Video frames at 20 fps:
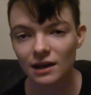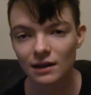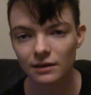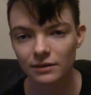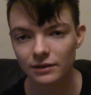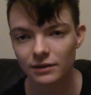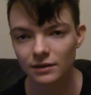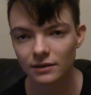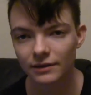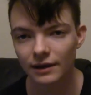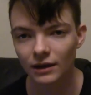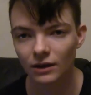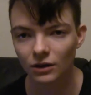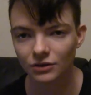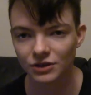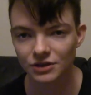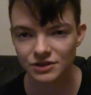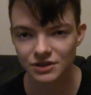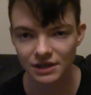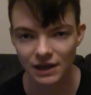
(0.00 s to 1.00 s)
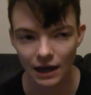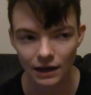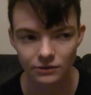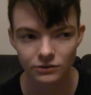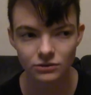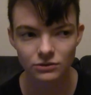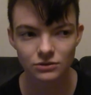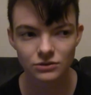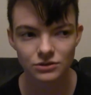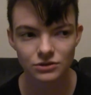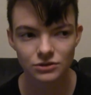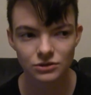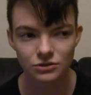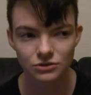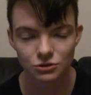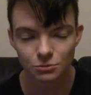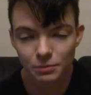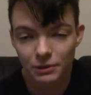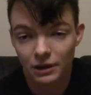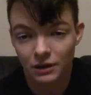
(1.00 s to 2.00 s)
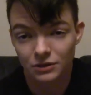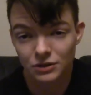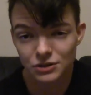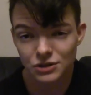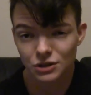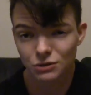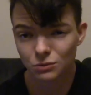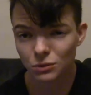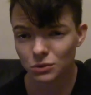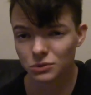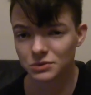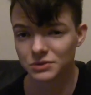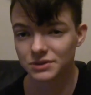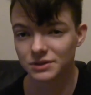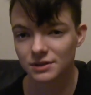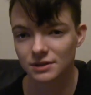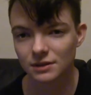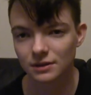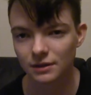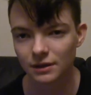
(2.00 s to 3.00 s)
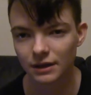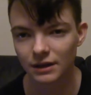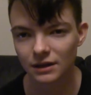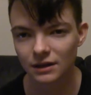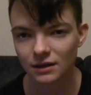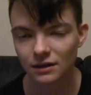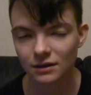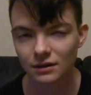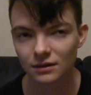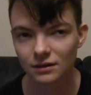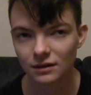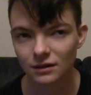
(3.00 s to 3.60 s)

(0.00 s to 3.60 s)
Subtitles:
I think that autistic actors should play autistic roles. Like,